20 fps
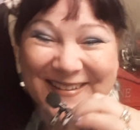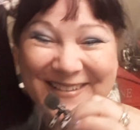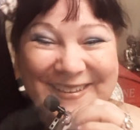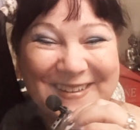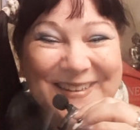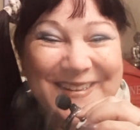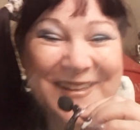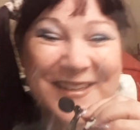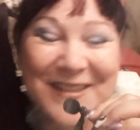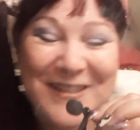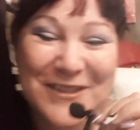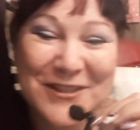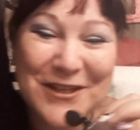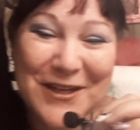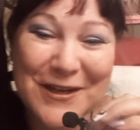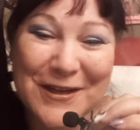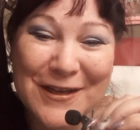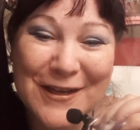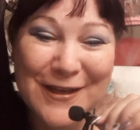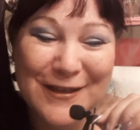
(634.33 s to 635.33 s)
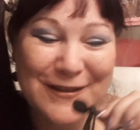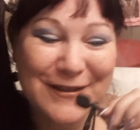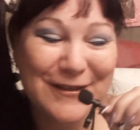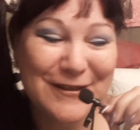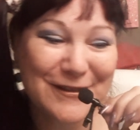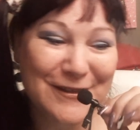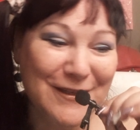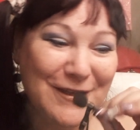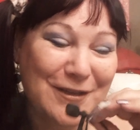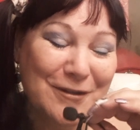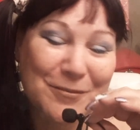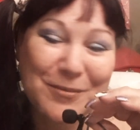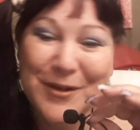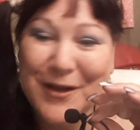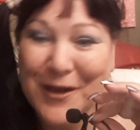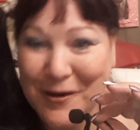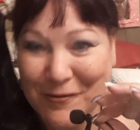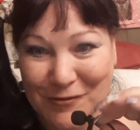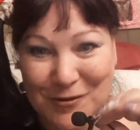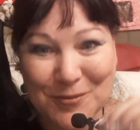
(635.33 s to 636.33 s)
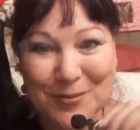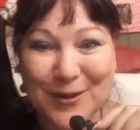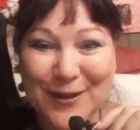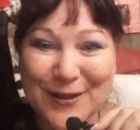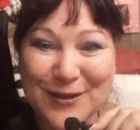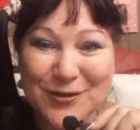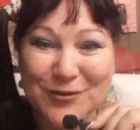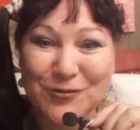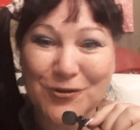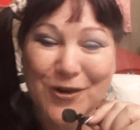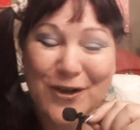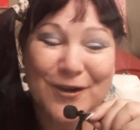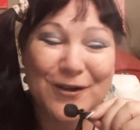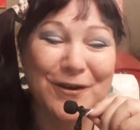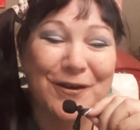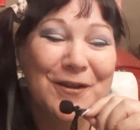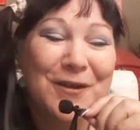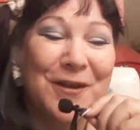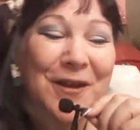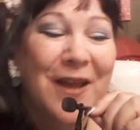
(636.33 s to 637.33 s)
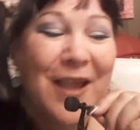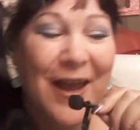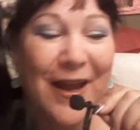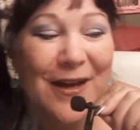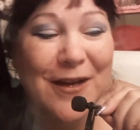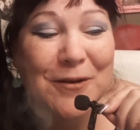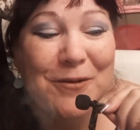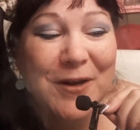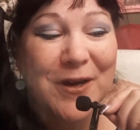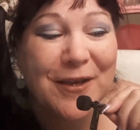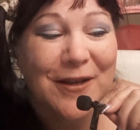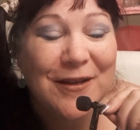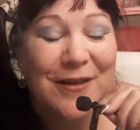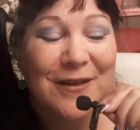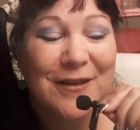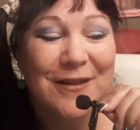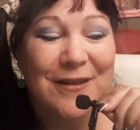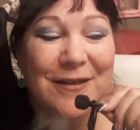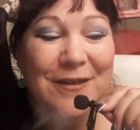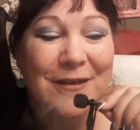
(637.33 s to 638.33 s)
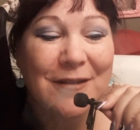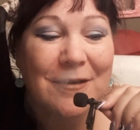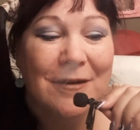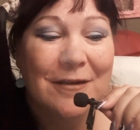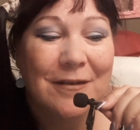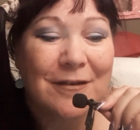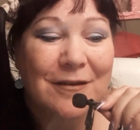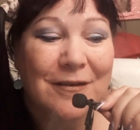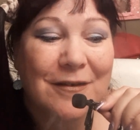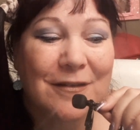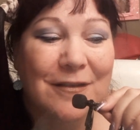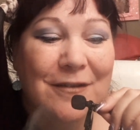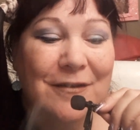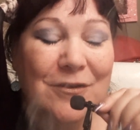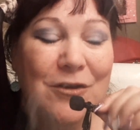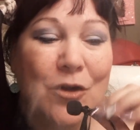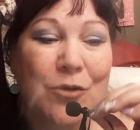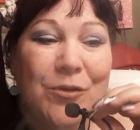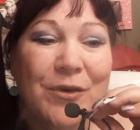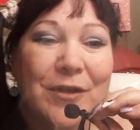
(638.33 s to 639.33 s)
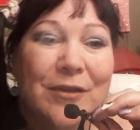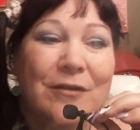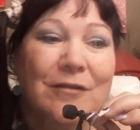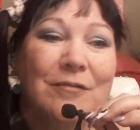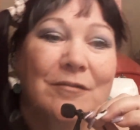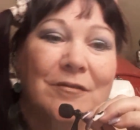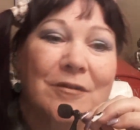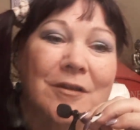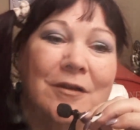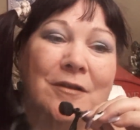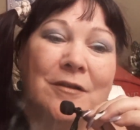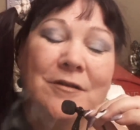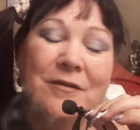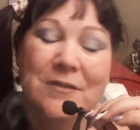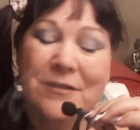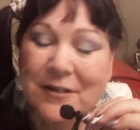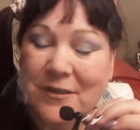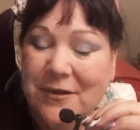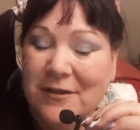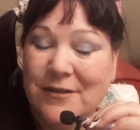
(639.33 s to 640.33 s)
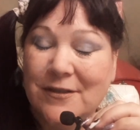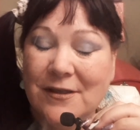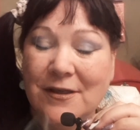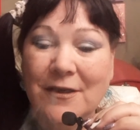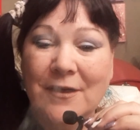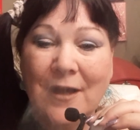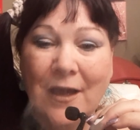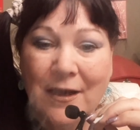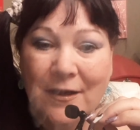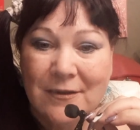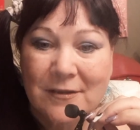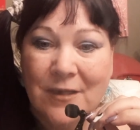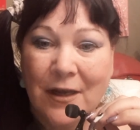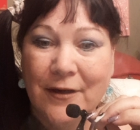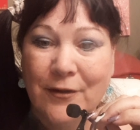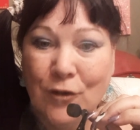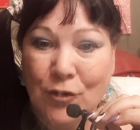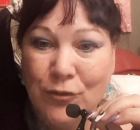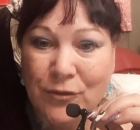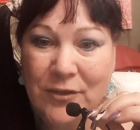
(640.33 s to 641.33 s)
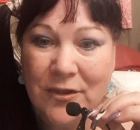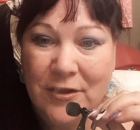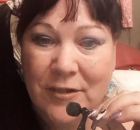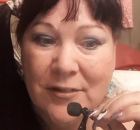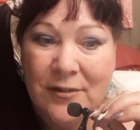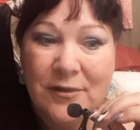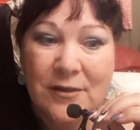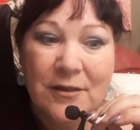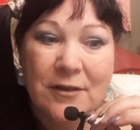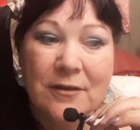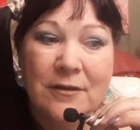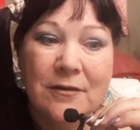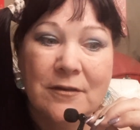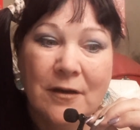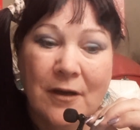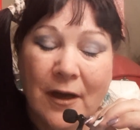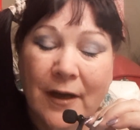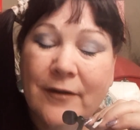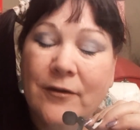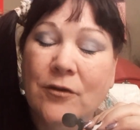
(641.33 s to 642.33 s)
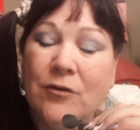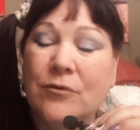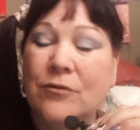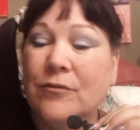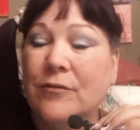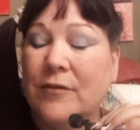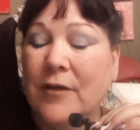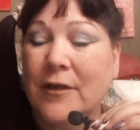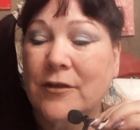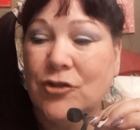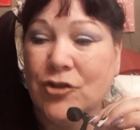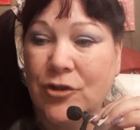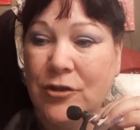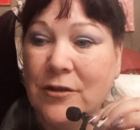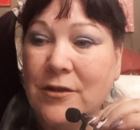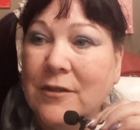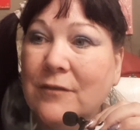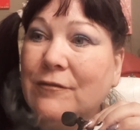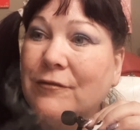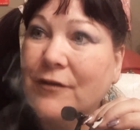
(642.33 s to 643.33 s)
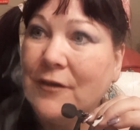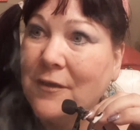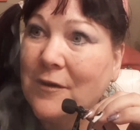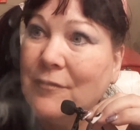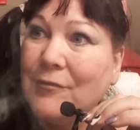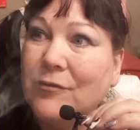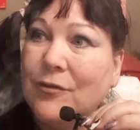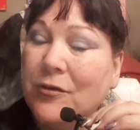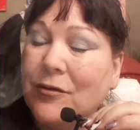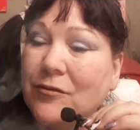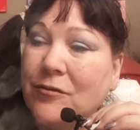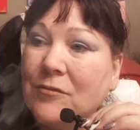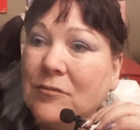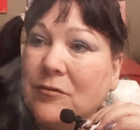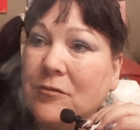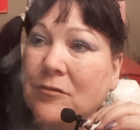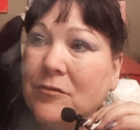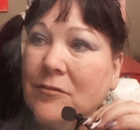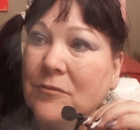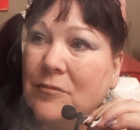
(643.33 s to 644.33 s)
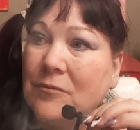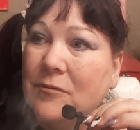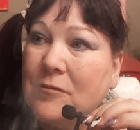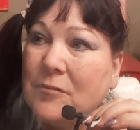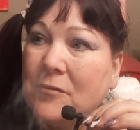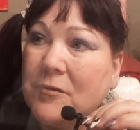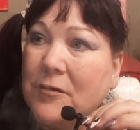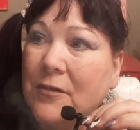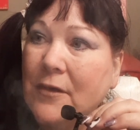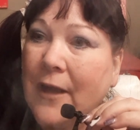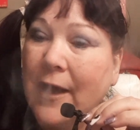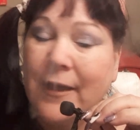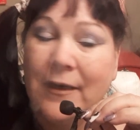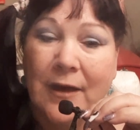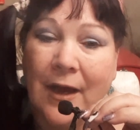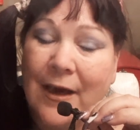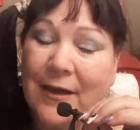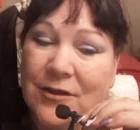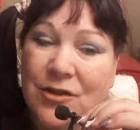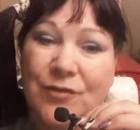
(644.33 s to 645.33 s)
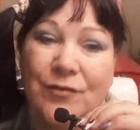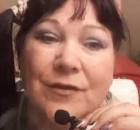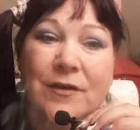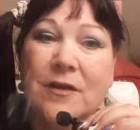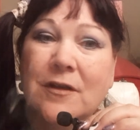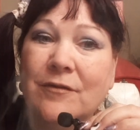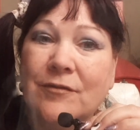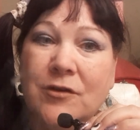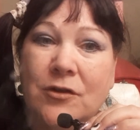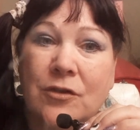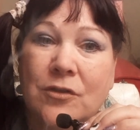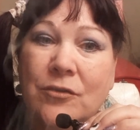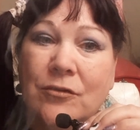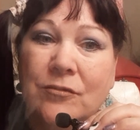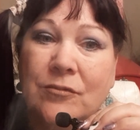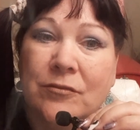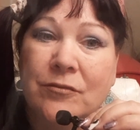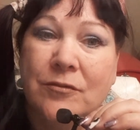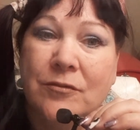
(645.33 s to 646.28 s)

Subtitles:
DC could be everybody's friend. Anyway, knowing DC as I know DC, I know that she did forgive you and has forgiven you.